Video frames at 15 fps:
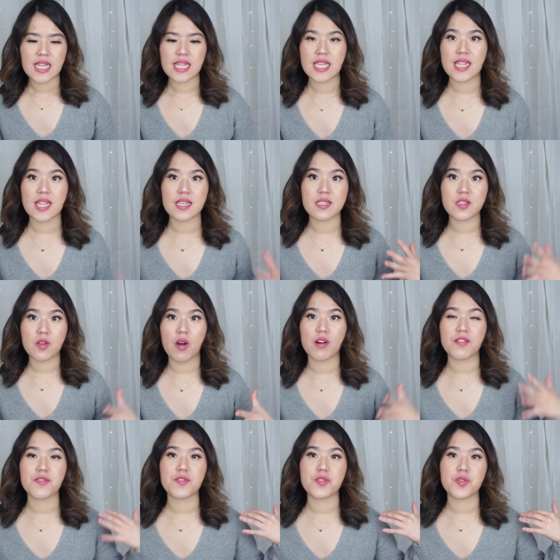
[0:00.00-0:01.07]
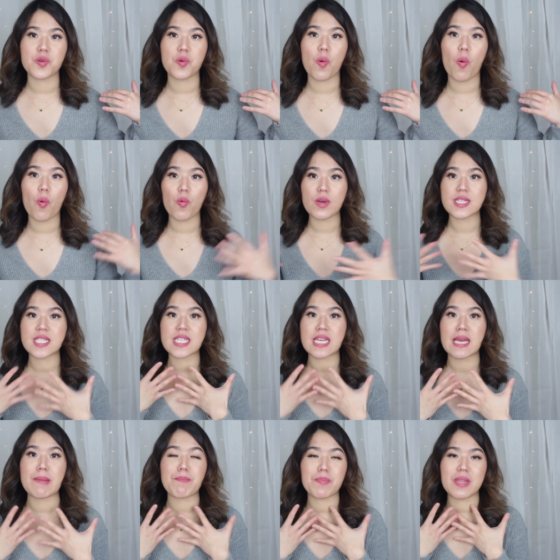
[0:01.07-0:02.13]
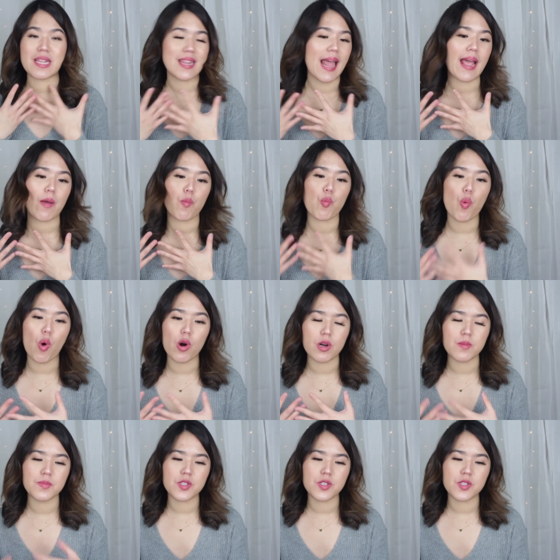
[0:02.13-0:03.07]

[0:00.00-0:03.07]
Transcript: need like scarf to always keep the night warm.